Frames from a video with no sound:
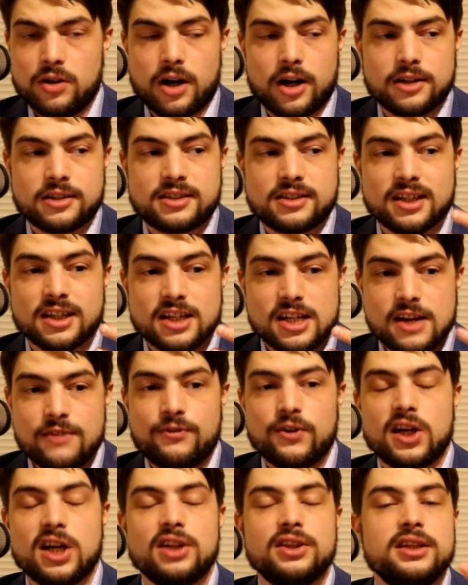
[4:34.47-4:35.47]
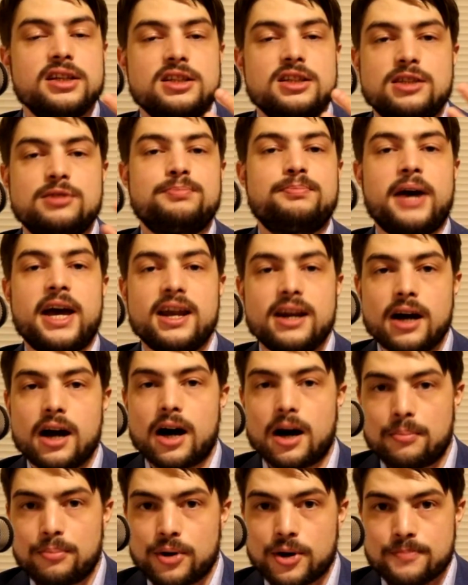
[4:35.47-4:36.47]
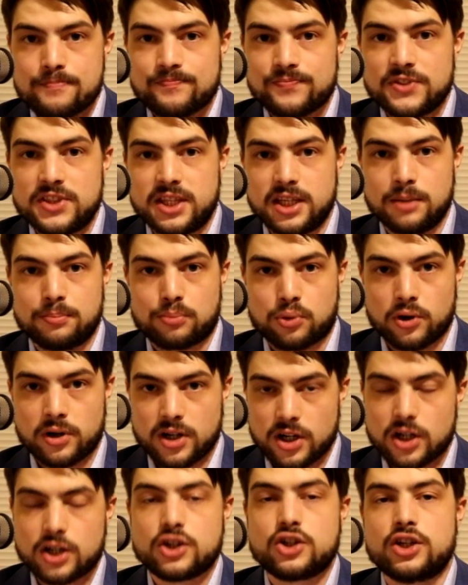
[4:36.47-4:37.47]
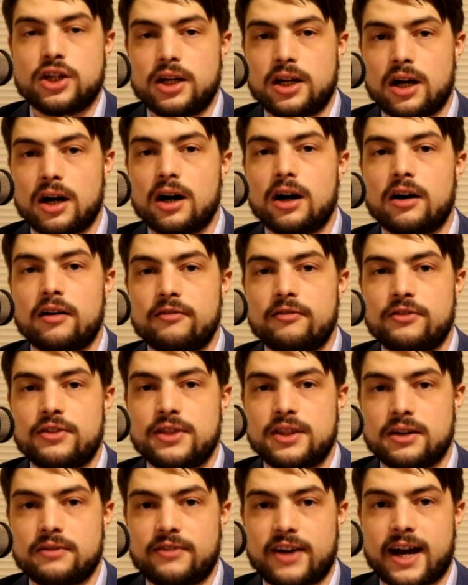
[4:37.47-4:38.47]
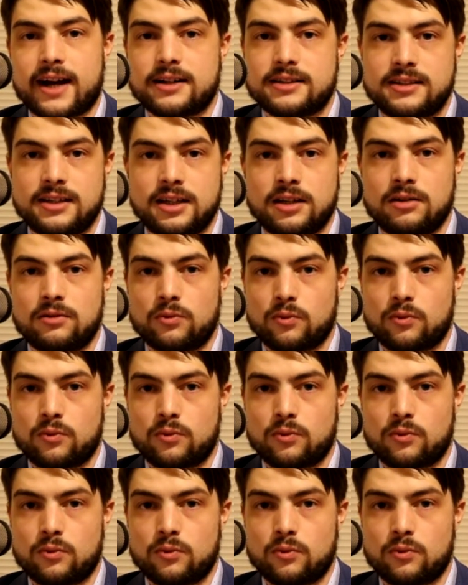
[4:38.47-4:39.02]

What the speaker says: significantly sped up the production of the vaccine,